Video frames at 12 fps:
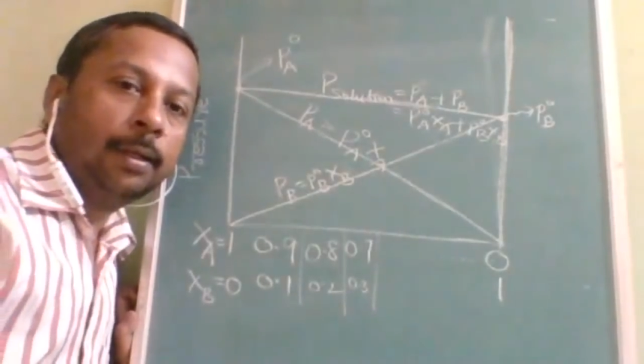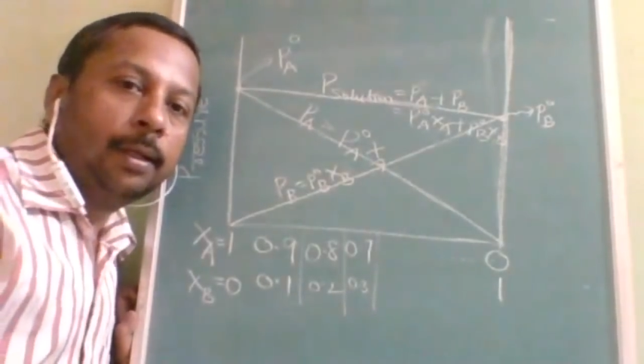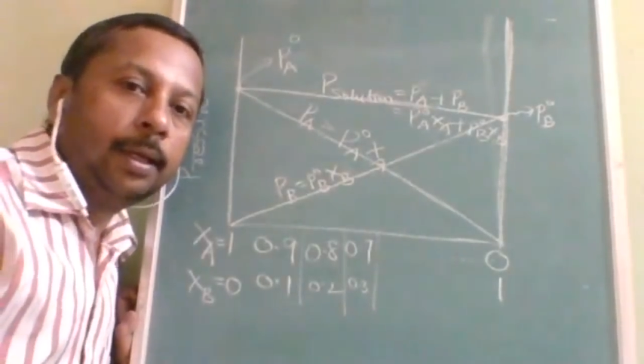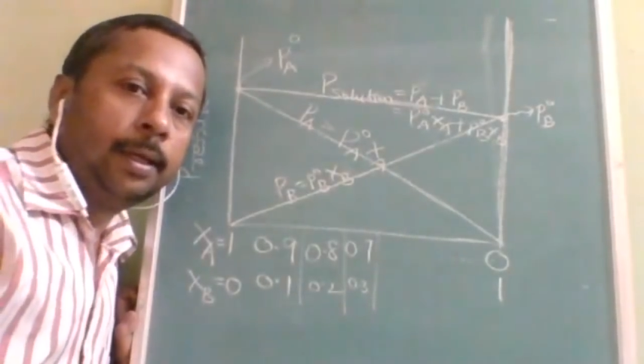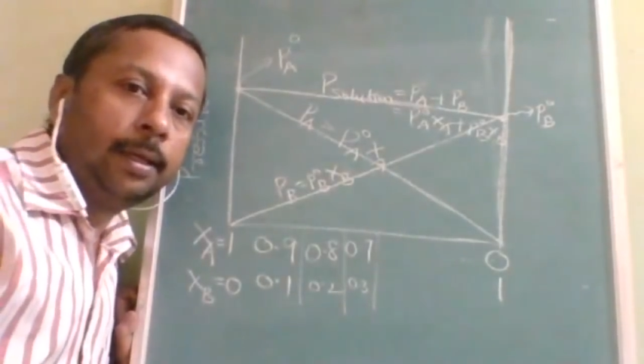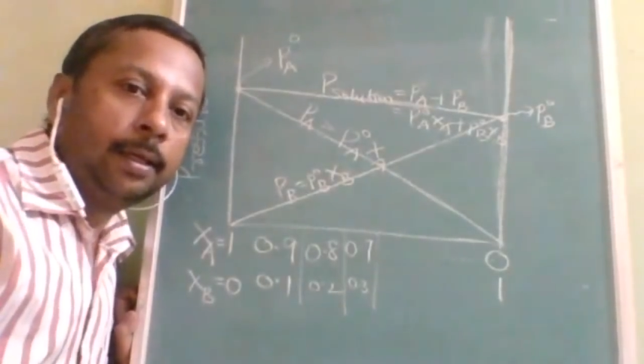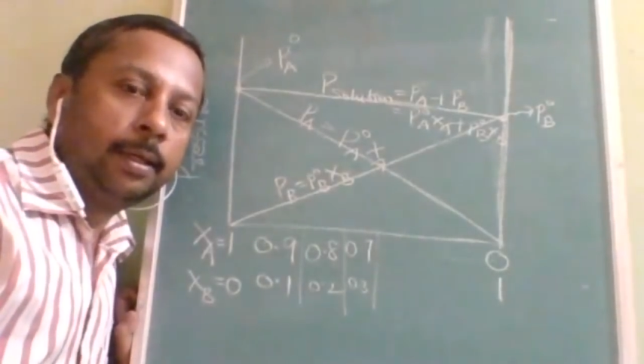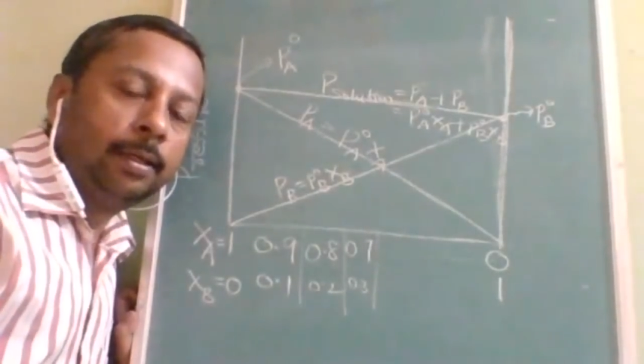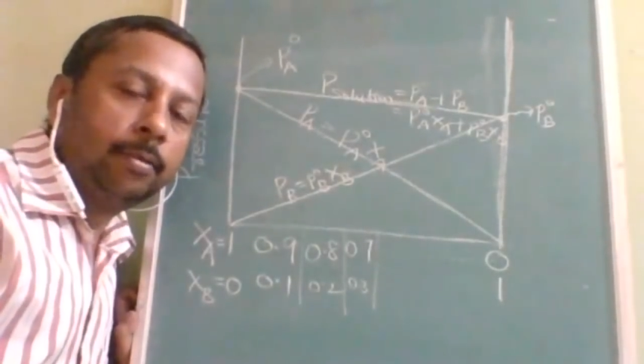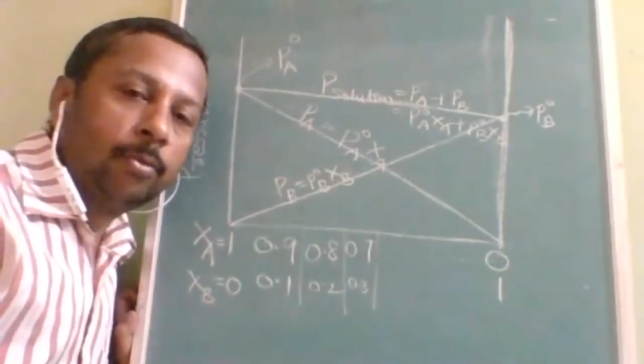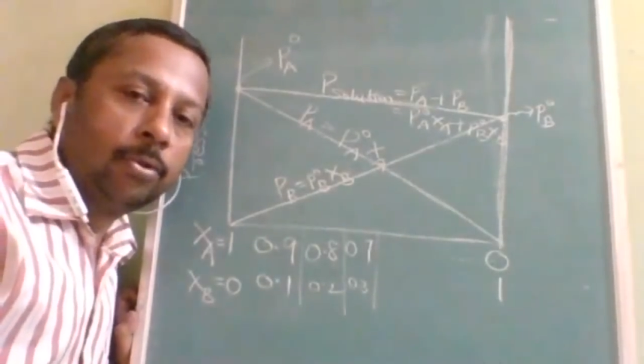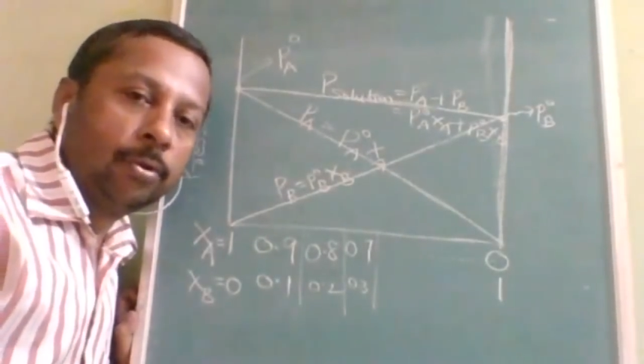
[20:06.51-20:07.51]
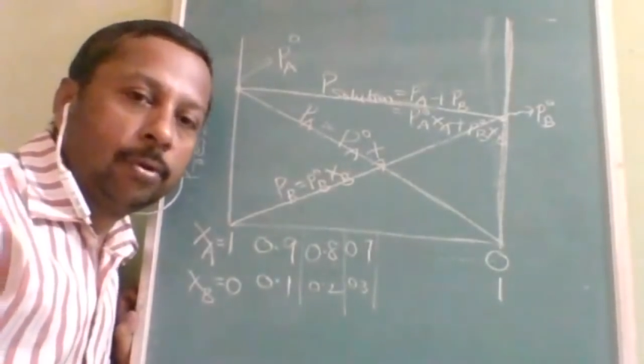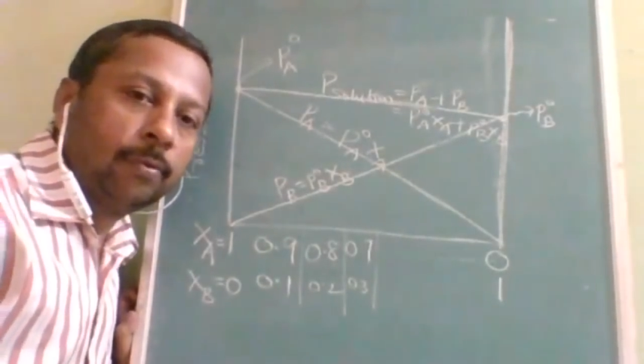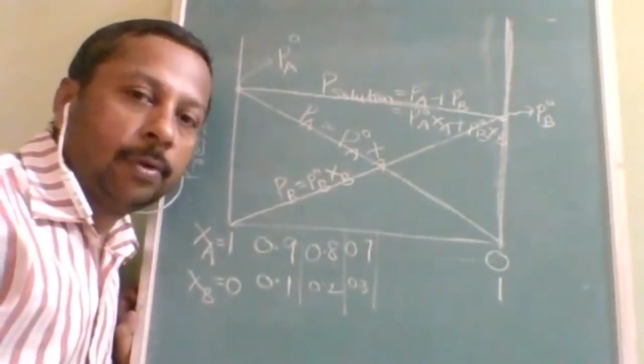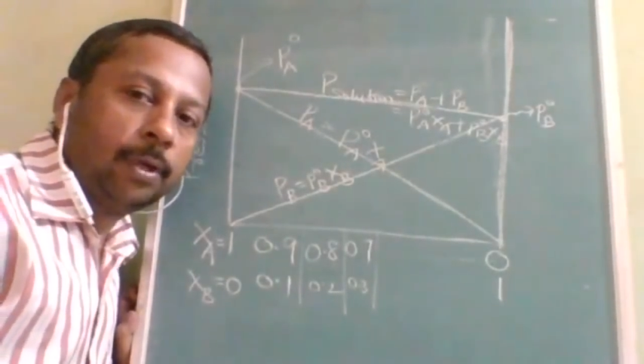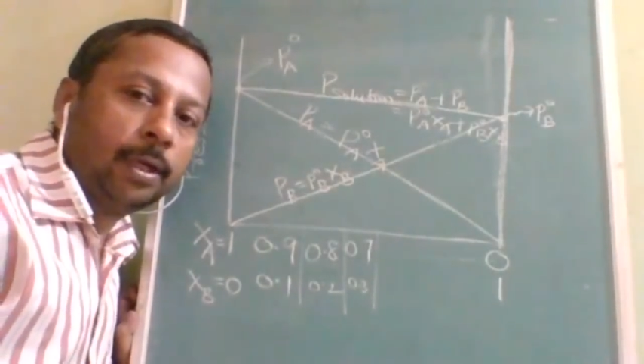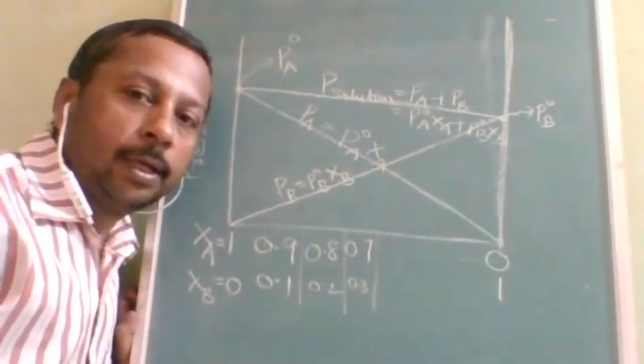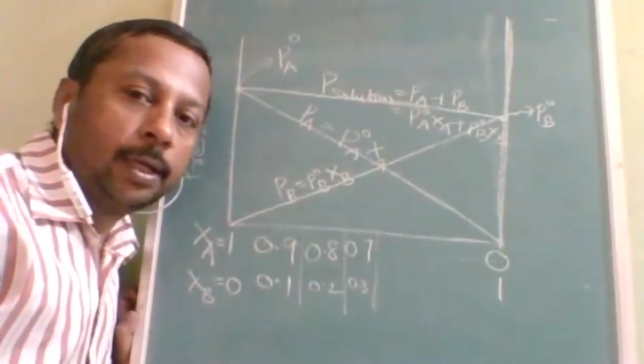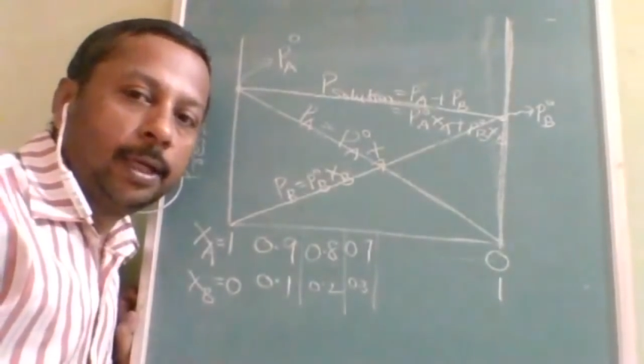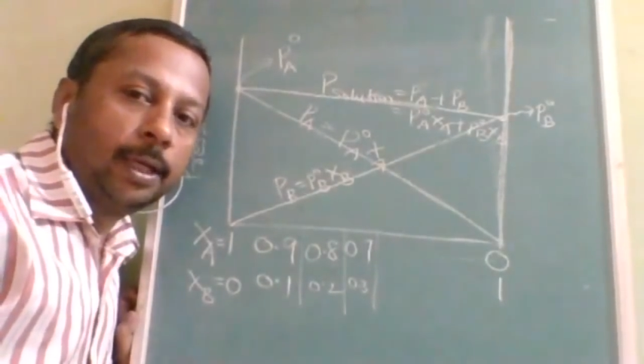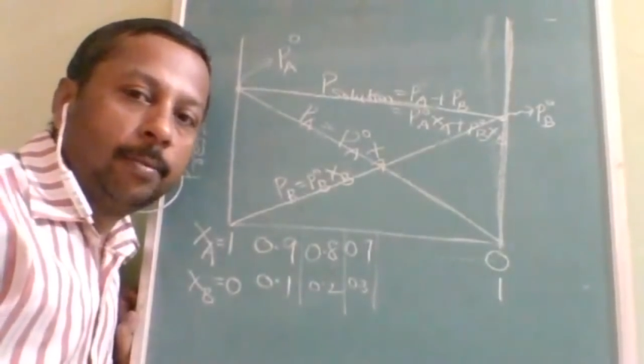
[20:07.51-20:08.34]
A is more volatile,